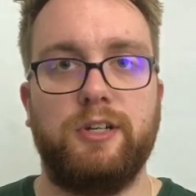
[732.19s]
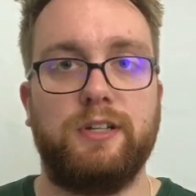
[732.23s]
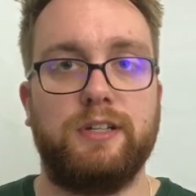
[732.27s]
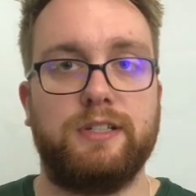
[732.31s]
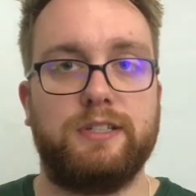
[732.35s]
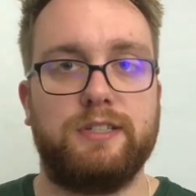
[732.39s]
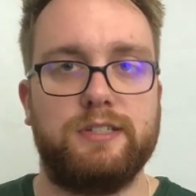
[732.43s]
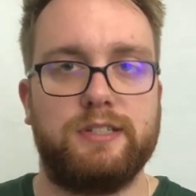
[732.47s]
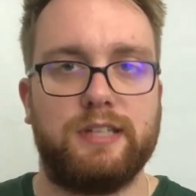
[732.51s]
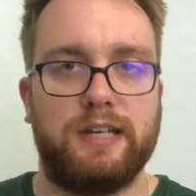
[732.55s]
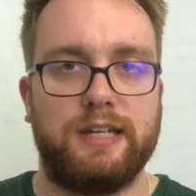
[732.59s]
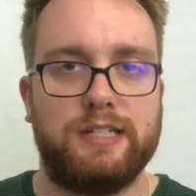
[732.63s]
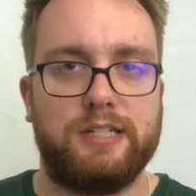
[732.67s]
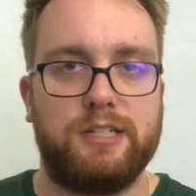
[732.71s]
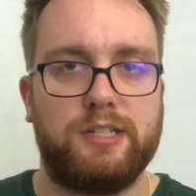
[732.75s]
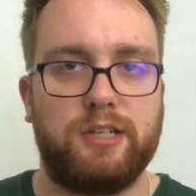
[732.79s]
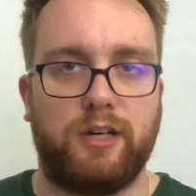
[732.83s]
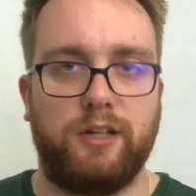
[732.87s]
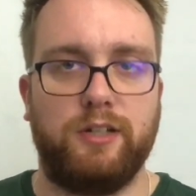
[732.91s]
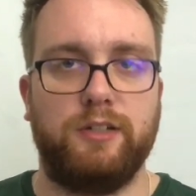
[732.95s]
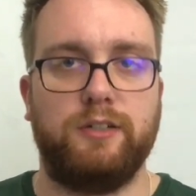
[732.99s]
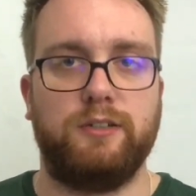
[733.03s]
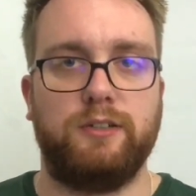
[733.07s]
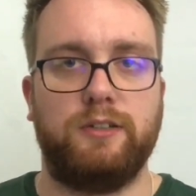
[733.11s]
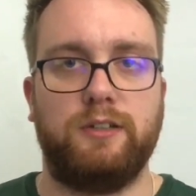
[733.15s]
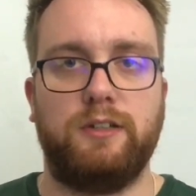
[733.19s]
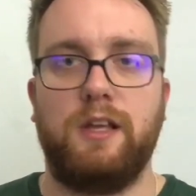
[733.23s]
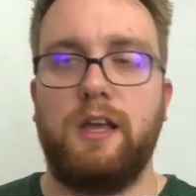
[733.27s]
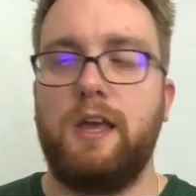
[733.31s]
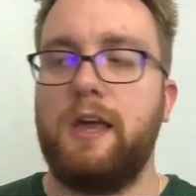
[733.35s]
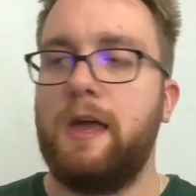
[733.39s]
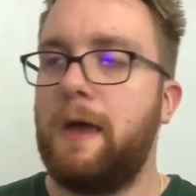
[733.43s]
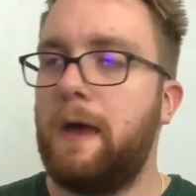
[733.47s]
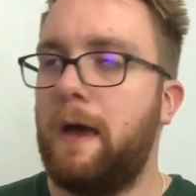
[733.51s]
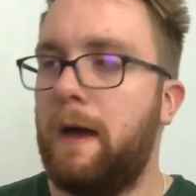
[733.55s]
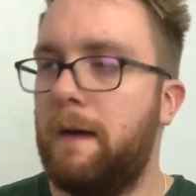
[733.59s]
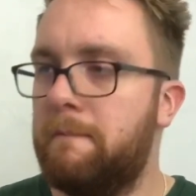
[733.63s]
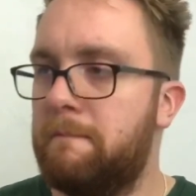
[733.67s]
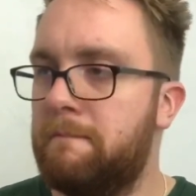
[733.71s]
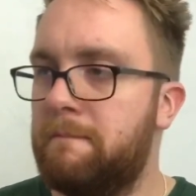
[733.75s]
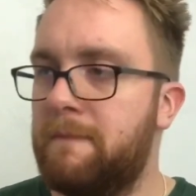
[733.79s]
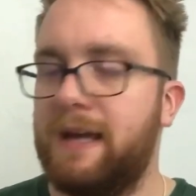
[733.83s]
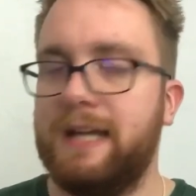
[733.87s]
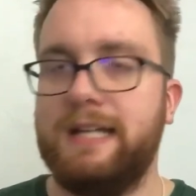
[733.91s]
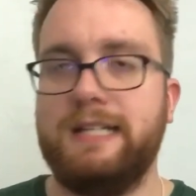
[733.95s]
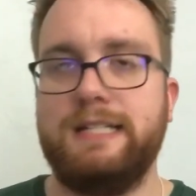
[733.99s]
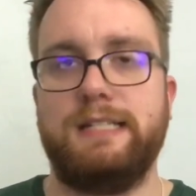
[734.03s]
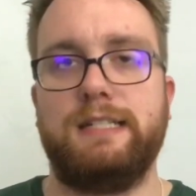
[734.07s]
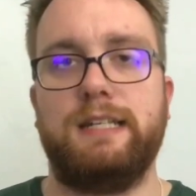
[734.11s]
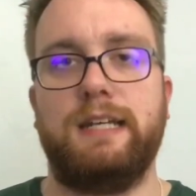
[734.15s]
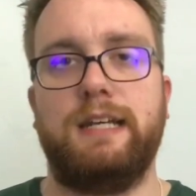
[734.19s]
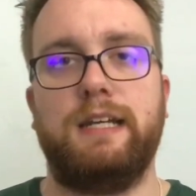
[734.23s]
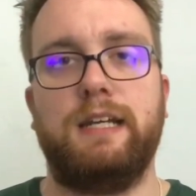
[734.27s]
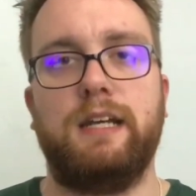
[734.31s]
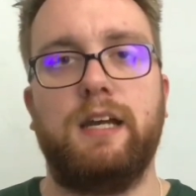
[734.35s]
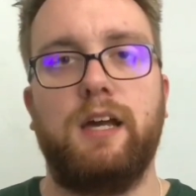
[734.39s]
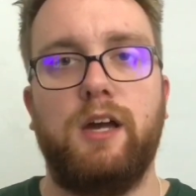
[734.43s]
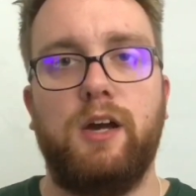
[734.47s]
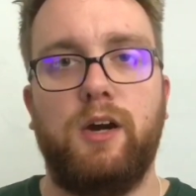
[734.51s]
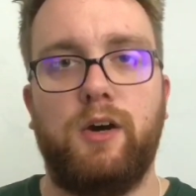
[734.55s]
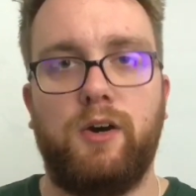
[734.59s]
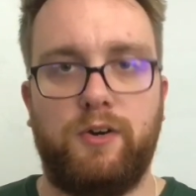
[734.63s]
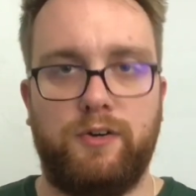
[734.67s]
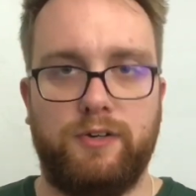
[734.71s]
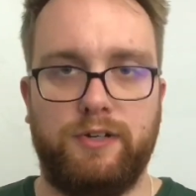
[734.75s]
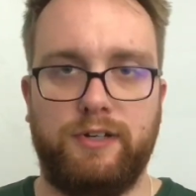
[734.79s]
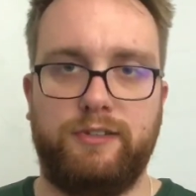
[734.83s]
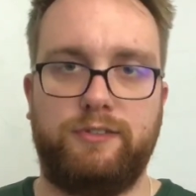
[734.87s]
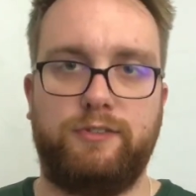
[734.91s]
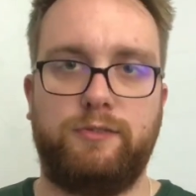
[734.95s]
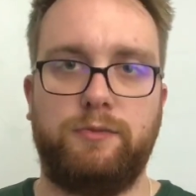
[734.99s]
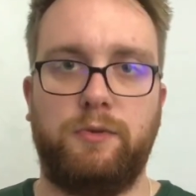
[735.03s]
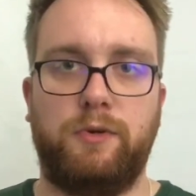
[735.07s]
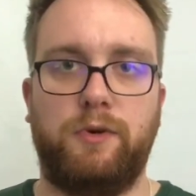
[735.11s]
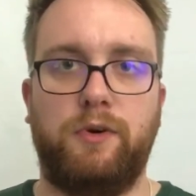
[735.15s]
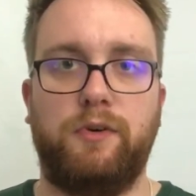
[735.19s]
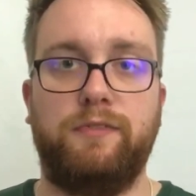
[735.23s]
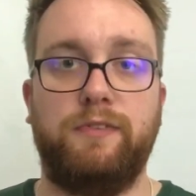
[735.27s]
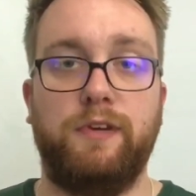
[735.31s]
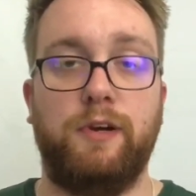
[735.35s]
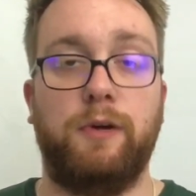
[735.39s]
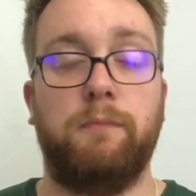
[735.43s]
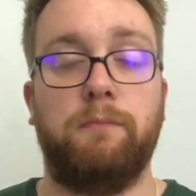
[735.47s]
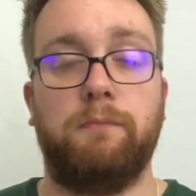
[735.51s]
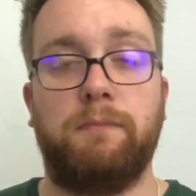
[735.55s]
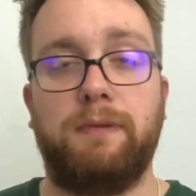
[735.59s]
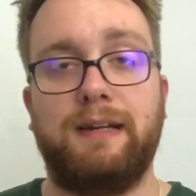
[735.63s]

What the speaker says: This is a total amazing, honest war film.